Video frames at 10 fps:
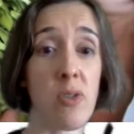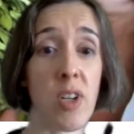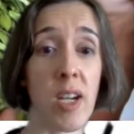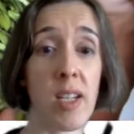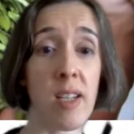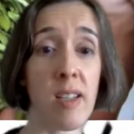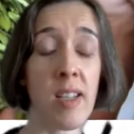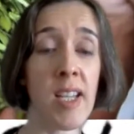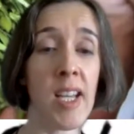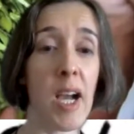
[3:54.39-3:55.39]
China,
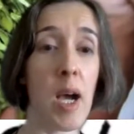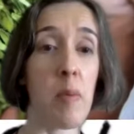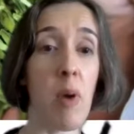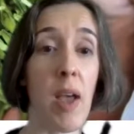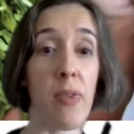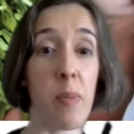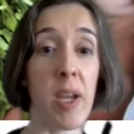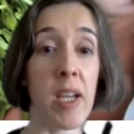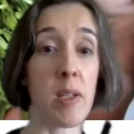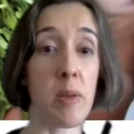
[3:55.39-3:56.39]
at the
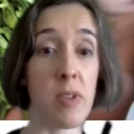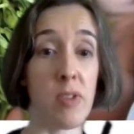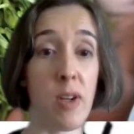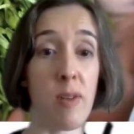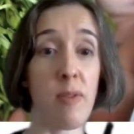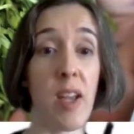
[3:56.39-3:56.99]
Panda Reserve.